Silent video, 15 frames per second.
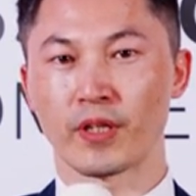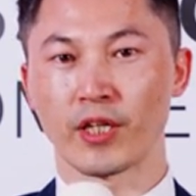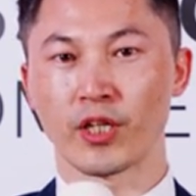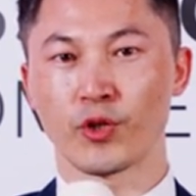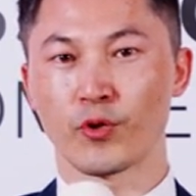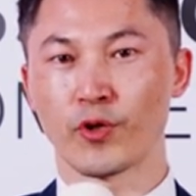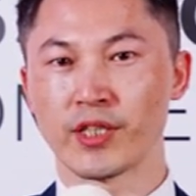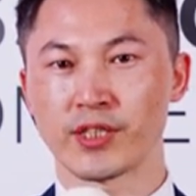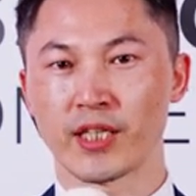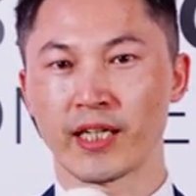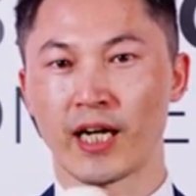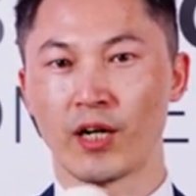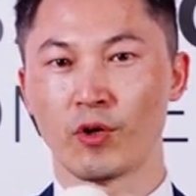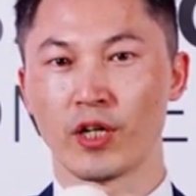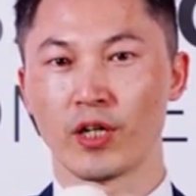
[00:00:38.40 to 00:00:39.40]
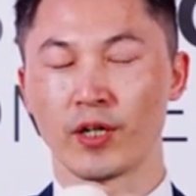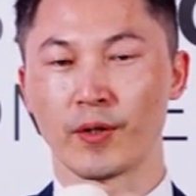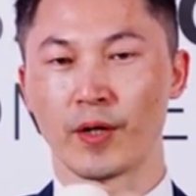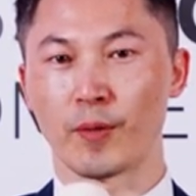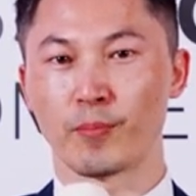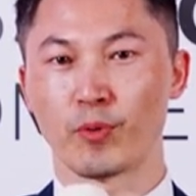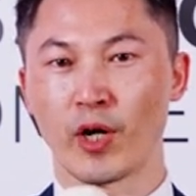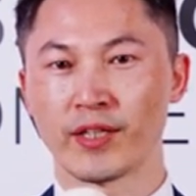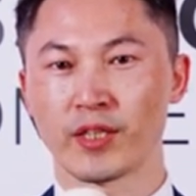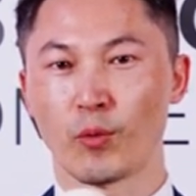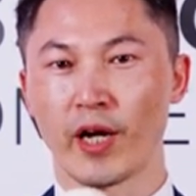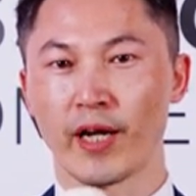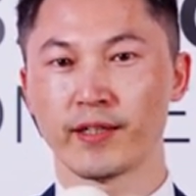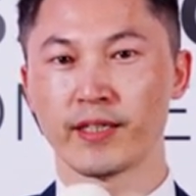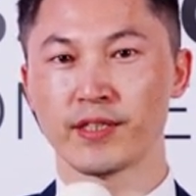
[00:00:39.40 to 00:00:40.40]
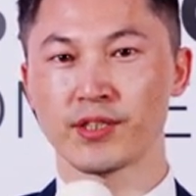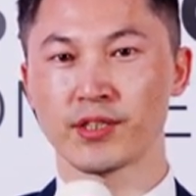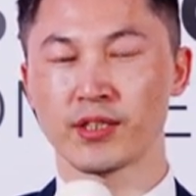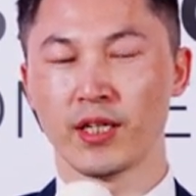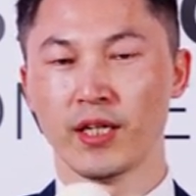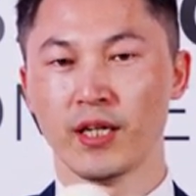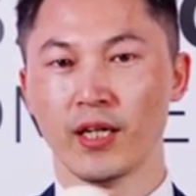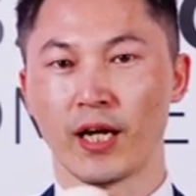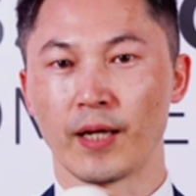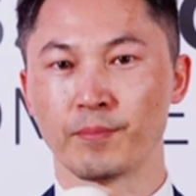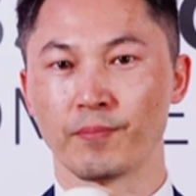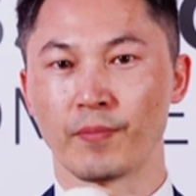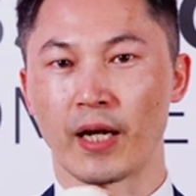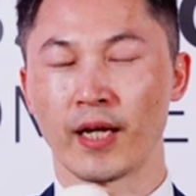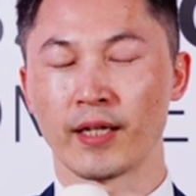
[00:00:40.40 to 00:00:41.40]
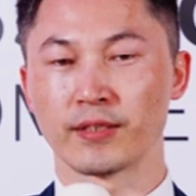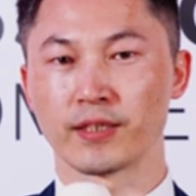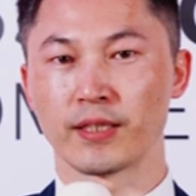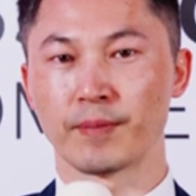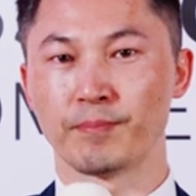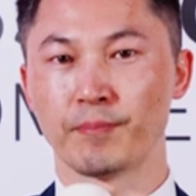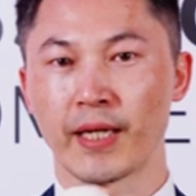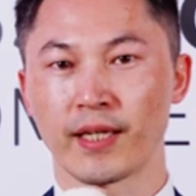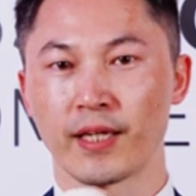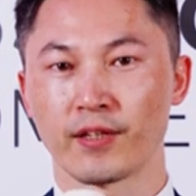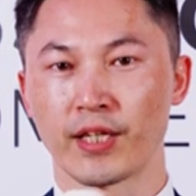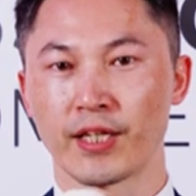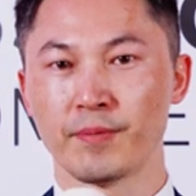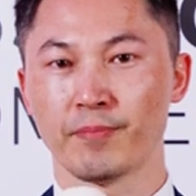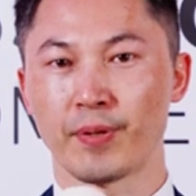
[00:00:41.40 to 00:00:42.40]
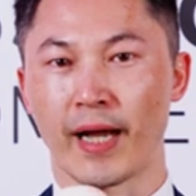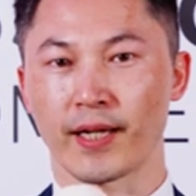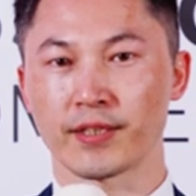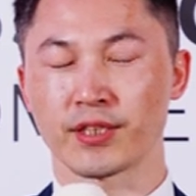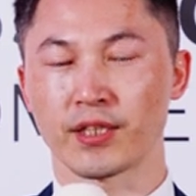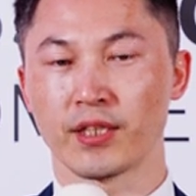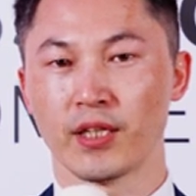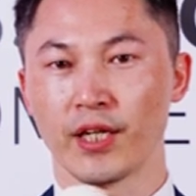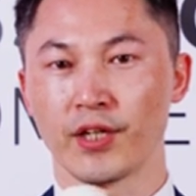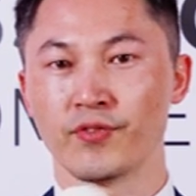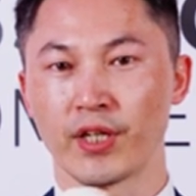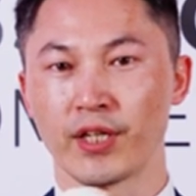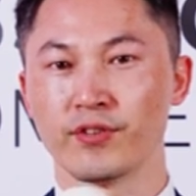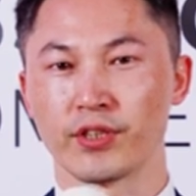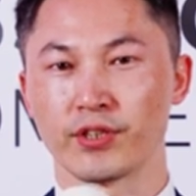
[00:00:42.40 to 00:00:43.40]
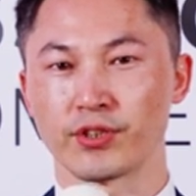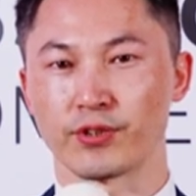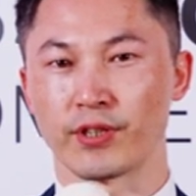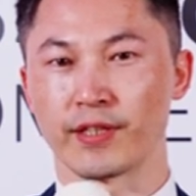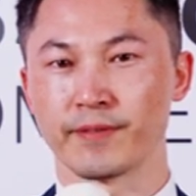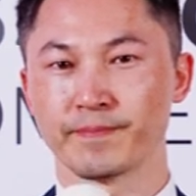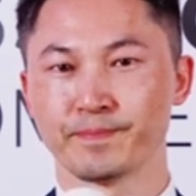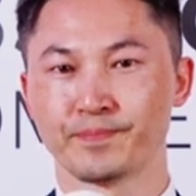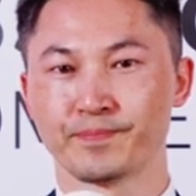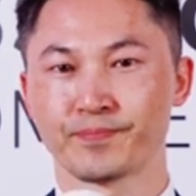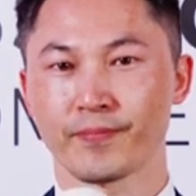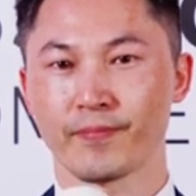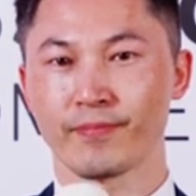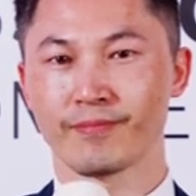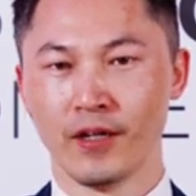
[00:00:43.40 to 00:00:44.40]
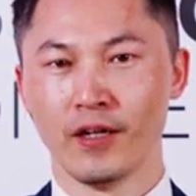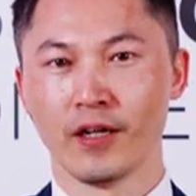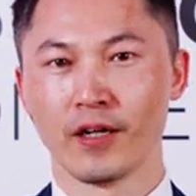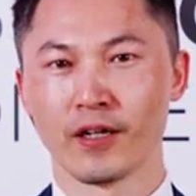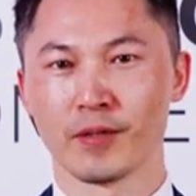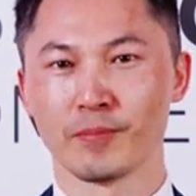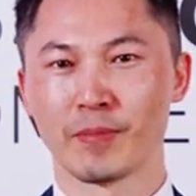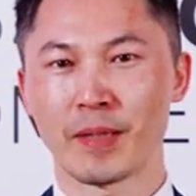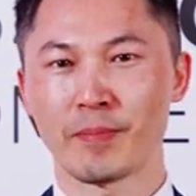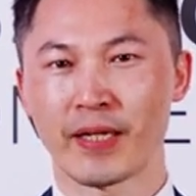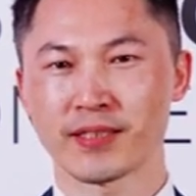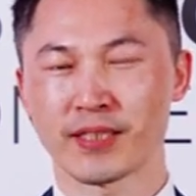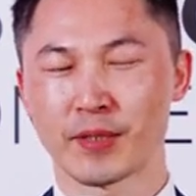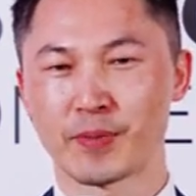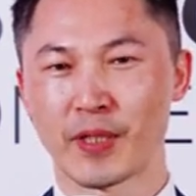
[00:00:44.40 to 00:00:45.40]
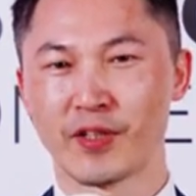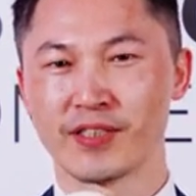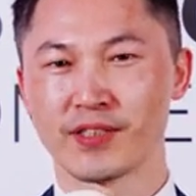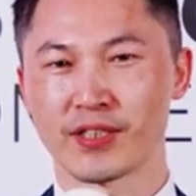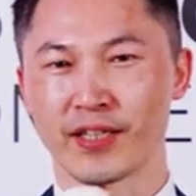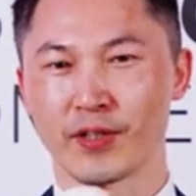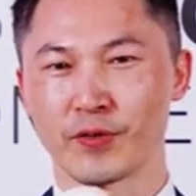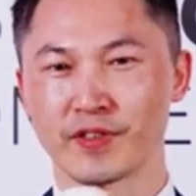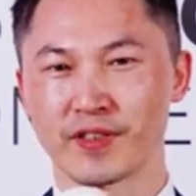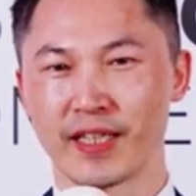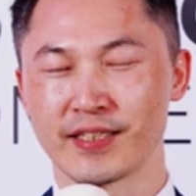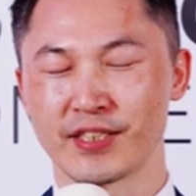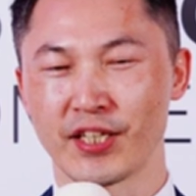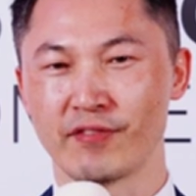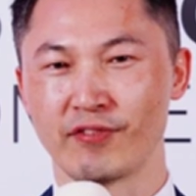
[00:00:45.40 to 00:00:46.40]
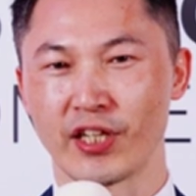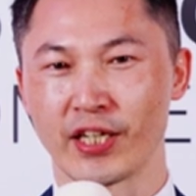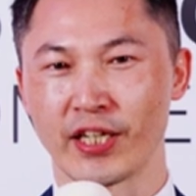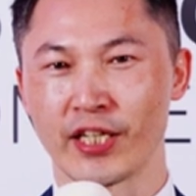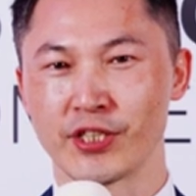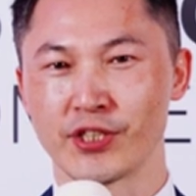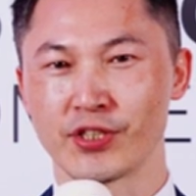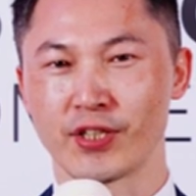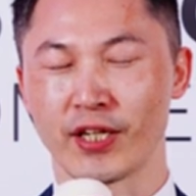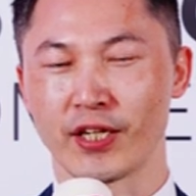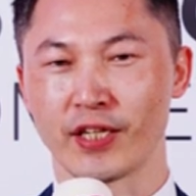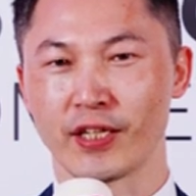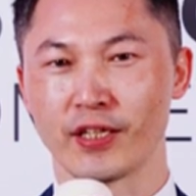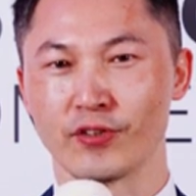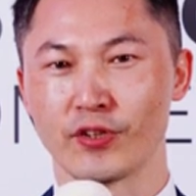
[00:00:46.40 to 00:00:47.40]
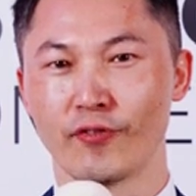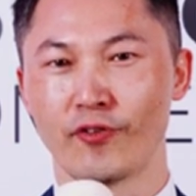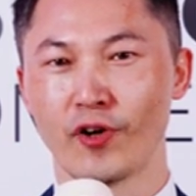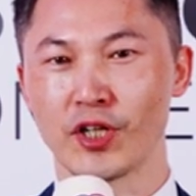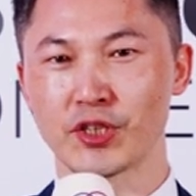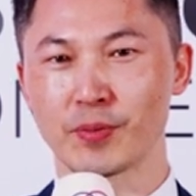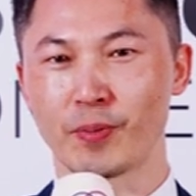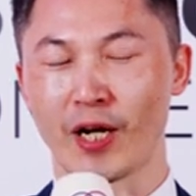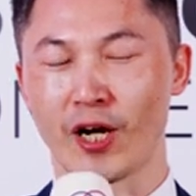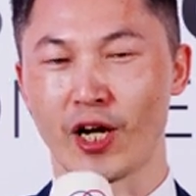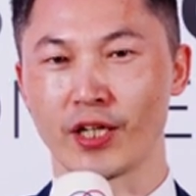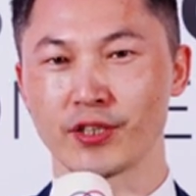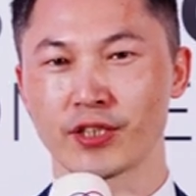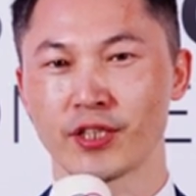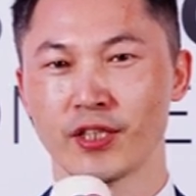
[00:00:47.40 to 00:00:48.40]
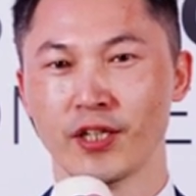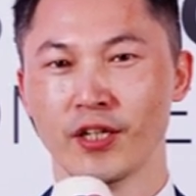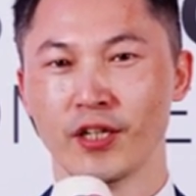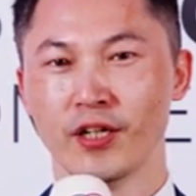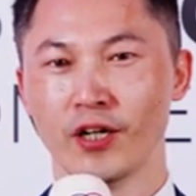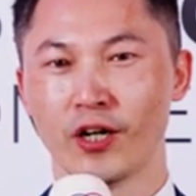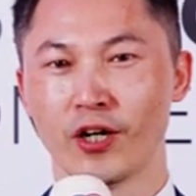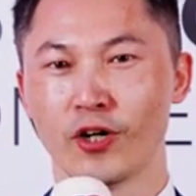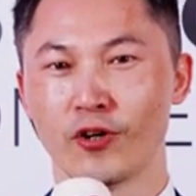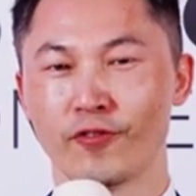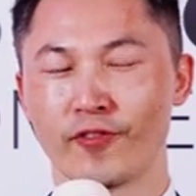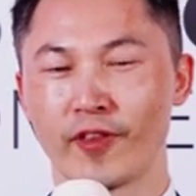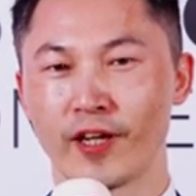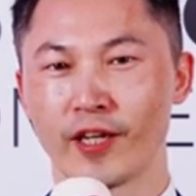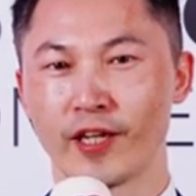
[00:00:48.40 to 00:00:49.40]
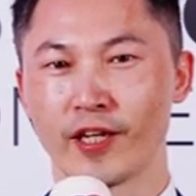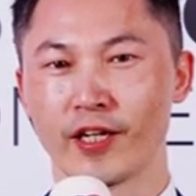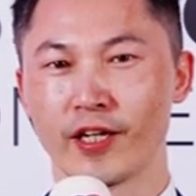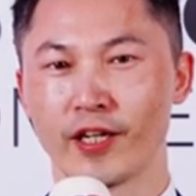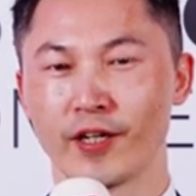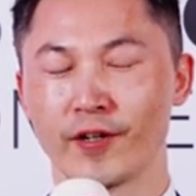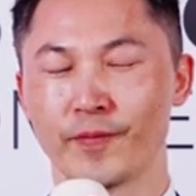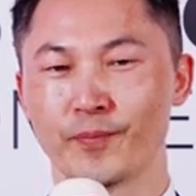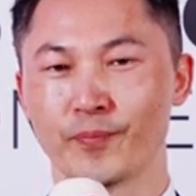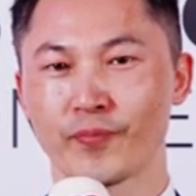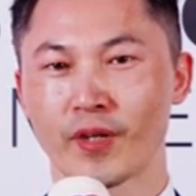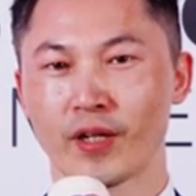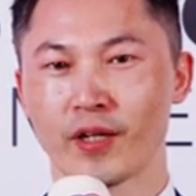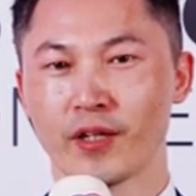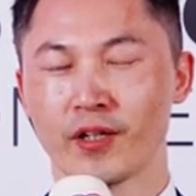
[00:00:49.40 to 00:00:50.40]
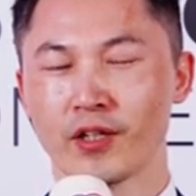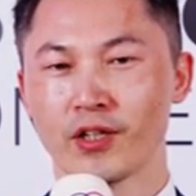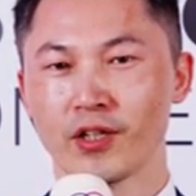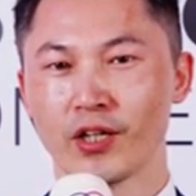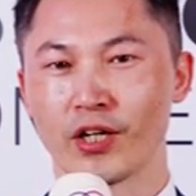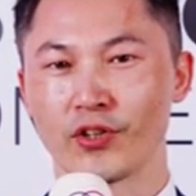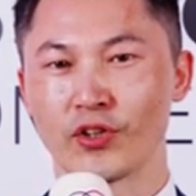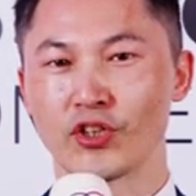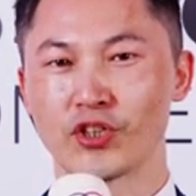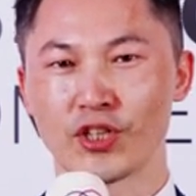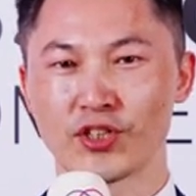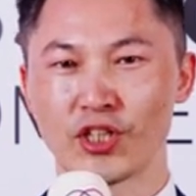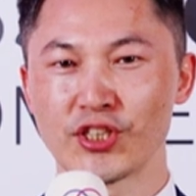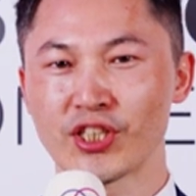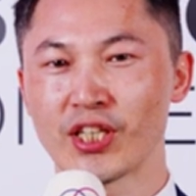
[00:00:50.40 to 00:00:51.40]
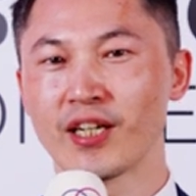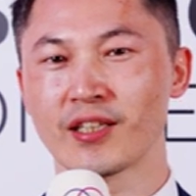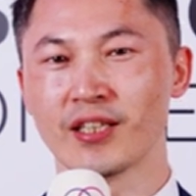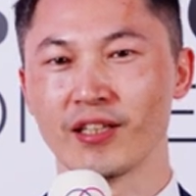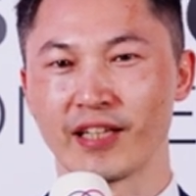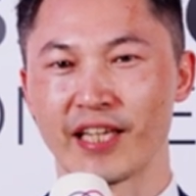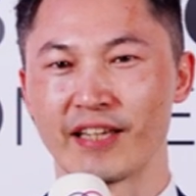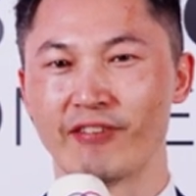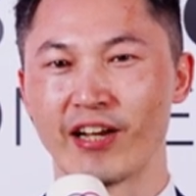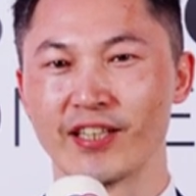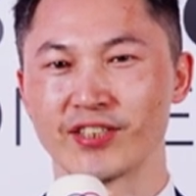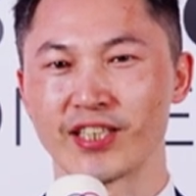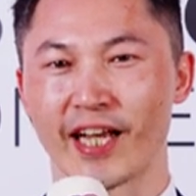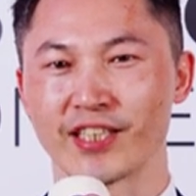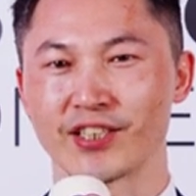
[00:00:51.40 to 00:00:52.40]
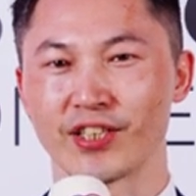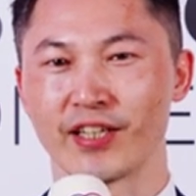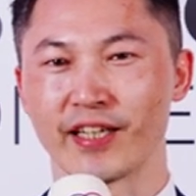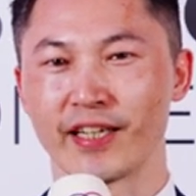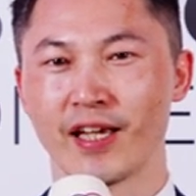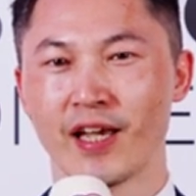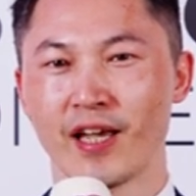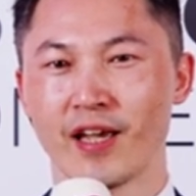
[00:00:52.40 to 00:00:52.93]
increasing our brand awareness and making the impact in the industry. My basic experience of this evening is the first part of the circle events, actually.